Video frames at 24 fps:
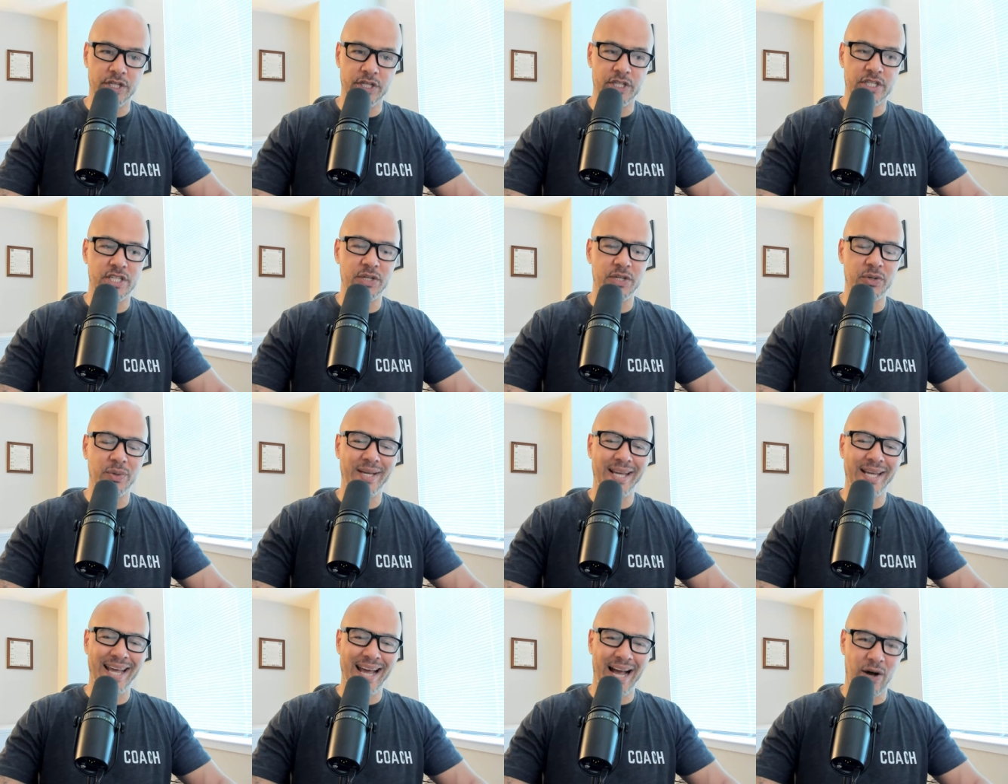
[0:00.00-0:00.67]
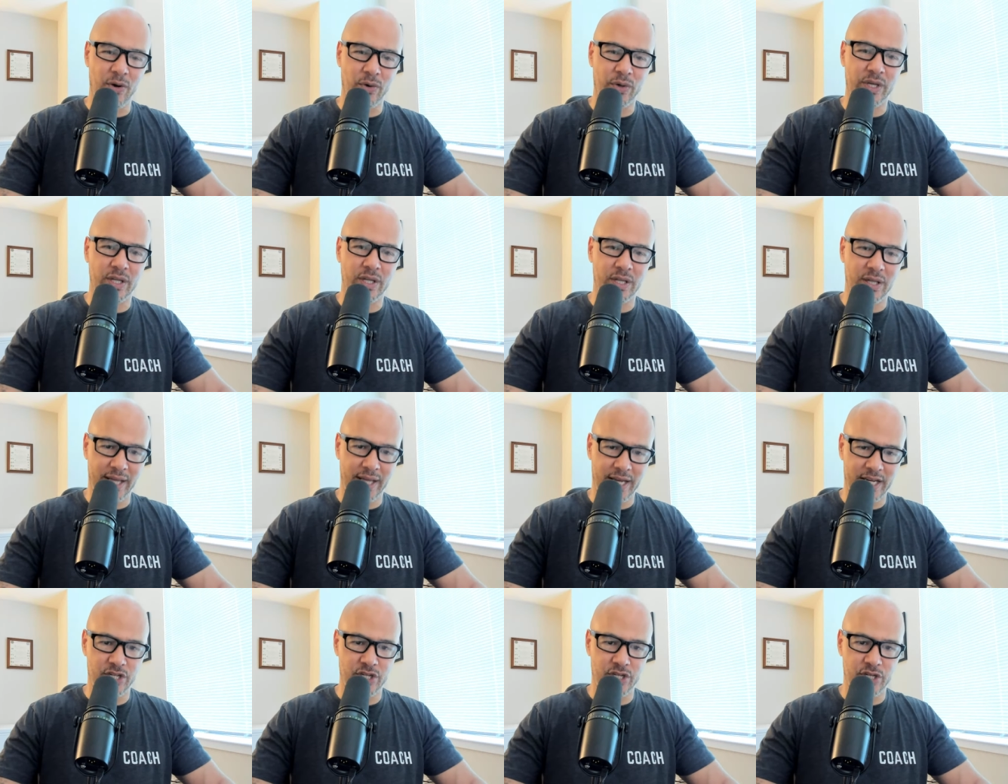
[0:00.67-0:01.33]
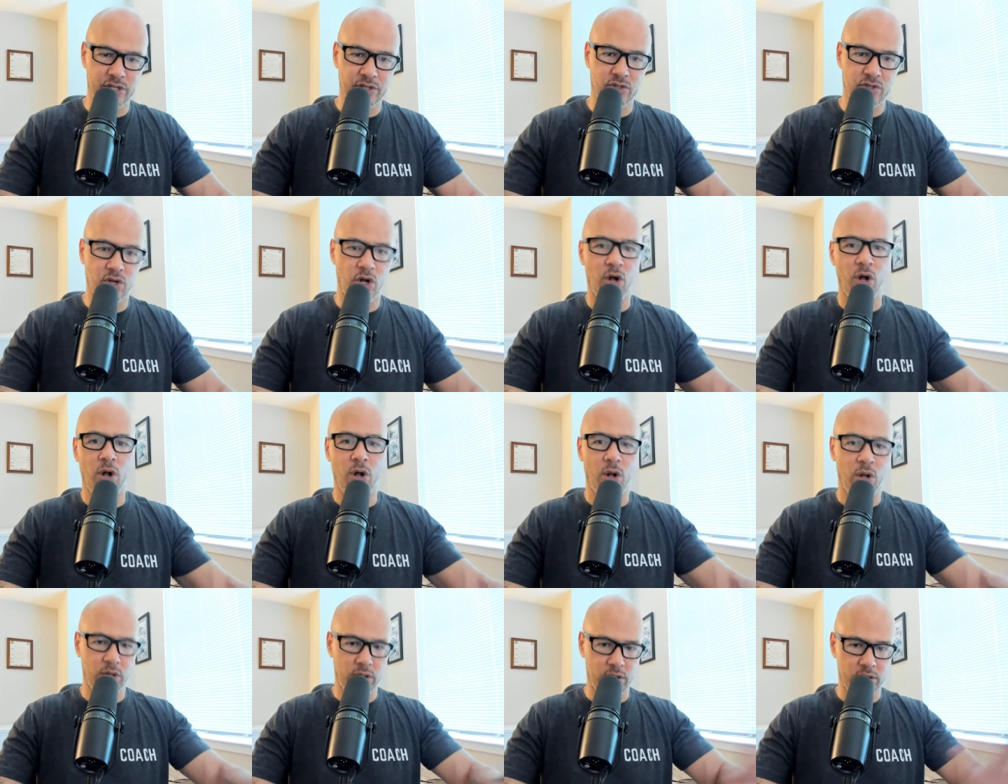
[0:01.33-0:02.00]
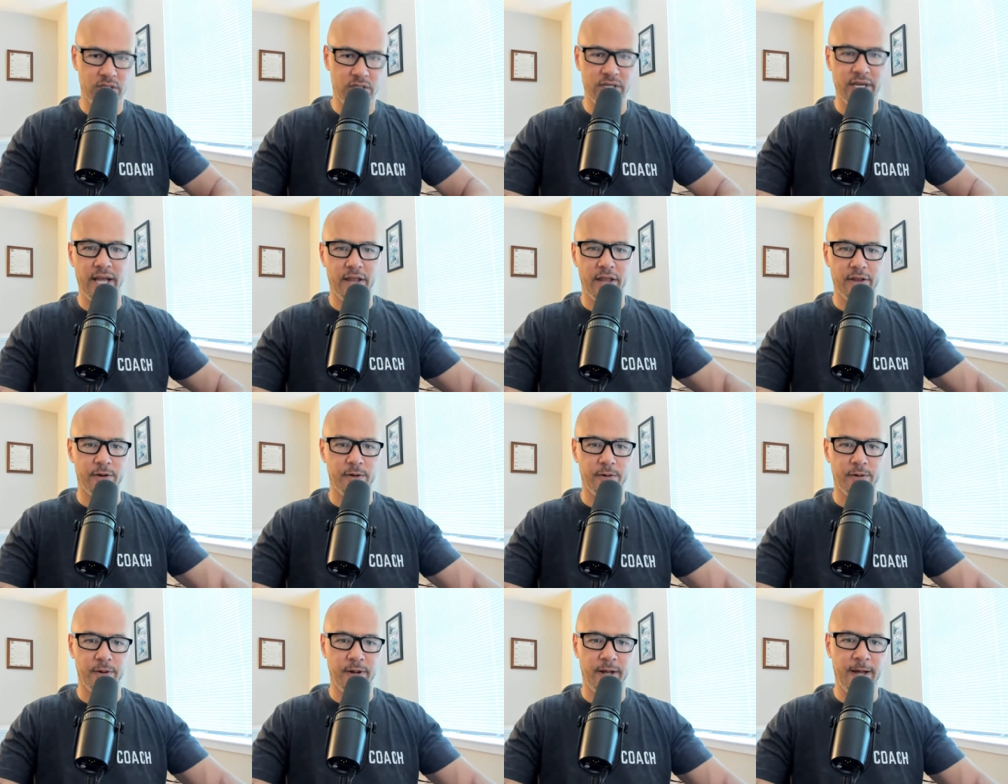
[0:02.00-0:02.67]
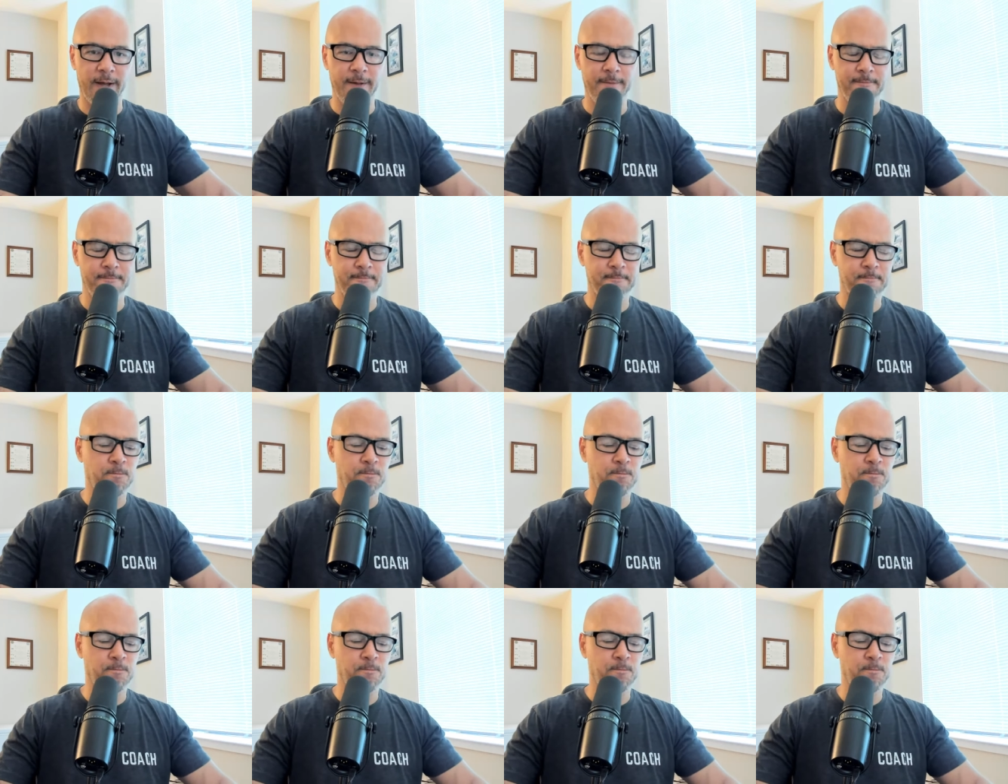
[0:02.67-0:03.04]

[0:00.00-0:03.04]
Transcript: It's still calculations all together. Okay.